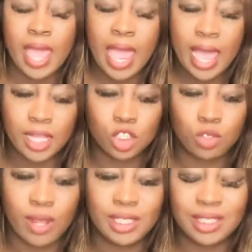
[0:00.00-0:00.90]
and
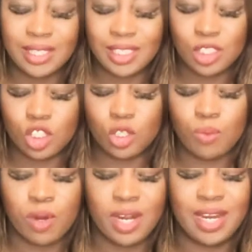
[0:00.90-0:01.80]
try to listen to
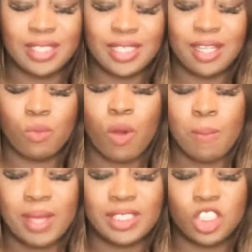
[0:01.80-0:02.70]
what
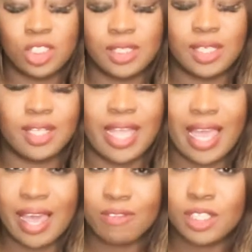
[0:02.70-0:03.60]
messages that they
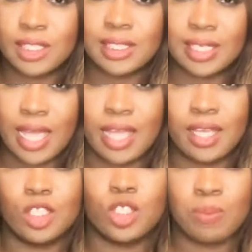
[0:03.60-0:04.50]
have to
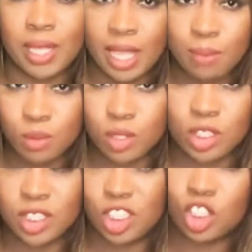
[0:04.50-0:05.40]
say to be able
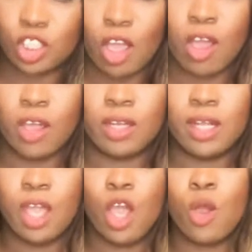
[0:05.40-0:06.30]
to
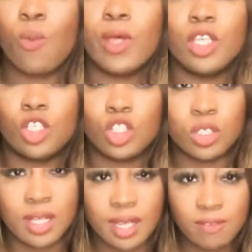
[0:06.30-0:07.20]
discern whether you
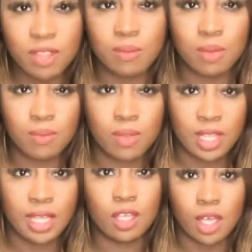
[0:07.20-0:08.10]
should give them
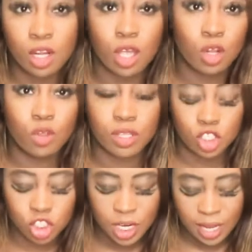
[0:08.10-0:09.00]
another
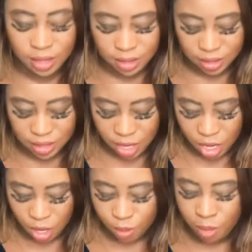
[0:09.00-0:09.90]
chance.
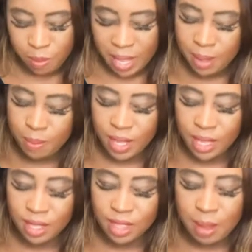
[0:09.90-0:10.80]
But
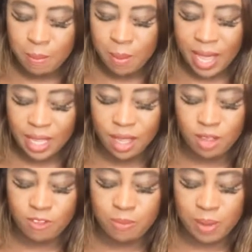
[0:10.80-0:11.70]
maybe there might
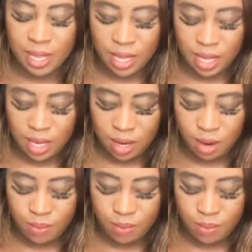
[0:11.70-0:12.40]
have been